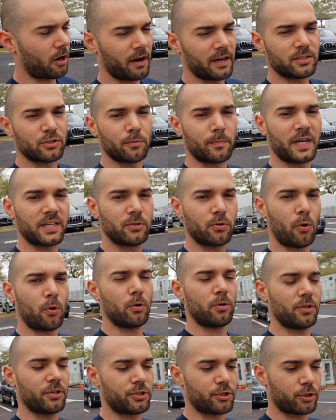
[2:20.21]
Alright, so my
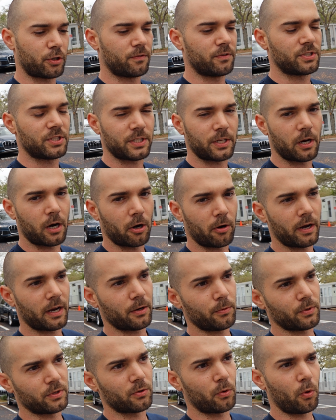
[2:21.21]
total to service the
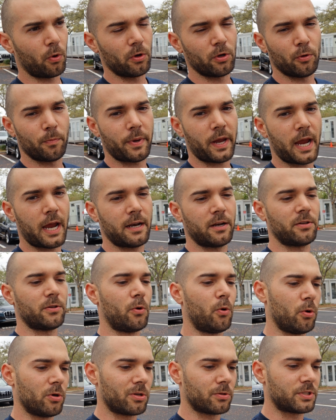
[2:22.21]
R8 with the oil pan and
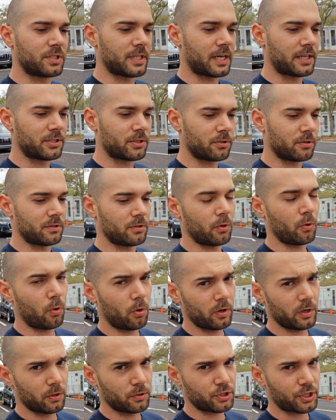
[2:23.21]
the oil sensor and the
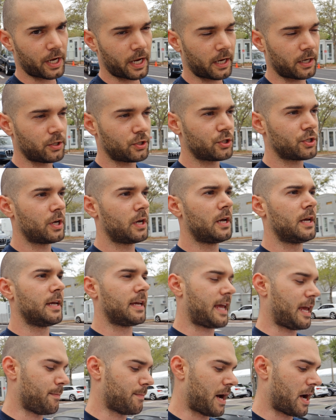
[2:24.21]
oil change
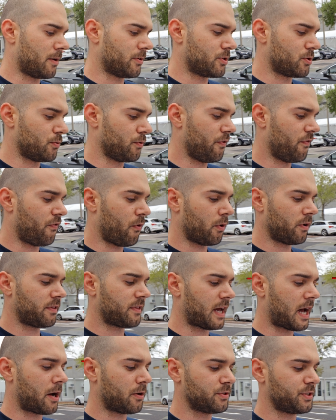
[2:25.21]
came out to
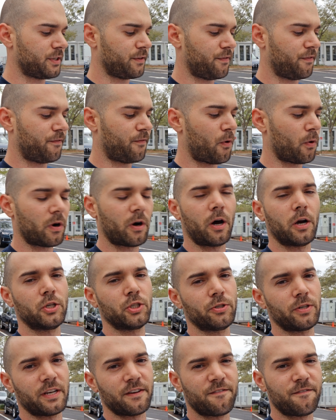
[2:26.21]

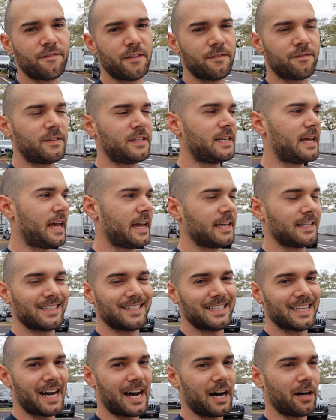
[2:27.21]

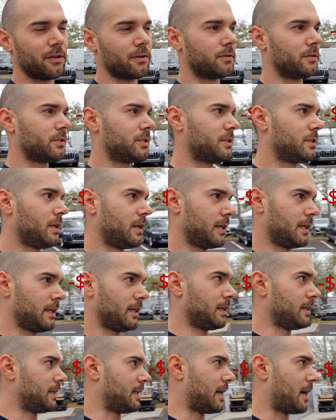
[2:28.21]
$4,458.
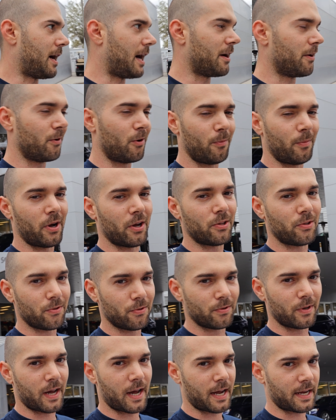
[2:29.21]
Now, I don't know about
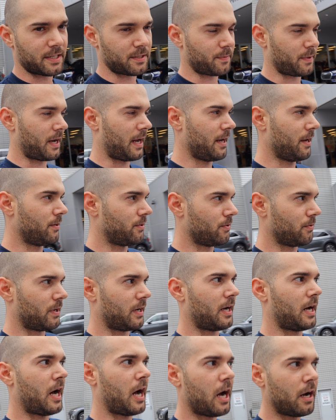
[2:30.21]
you guys, but I could do a
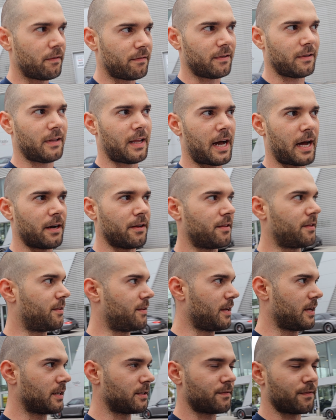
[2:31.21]
hell of a lot of
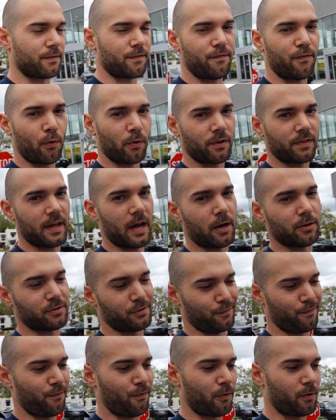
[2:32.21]
things for
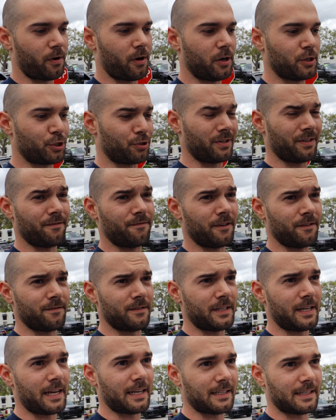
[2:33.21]

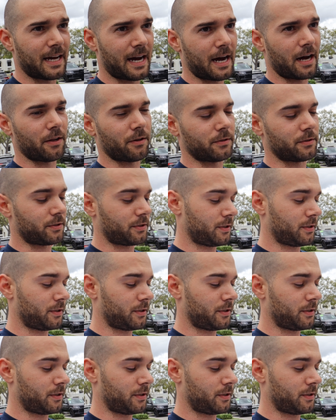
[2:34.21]
$4,458.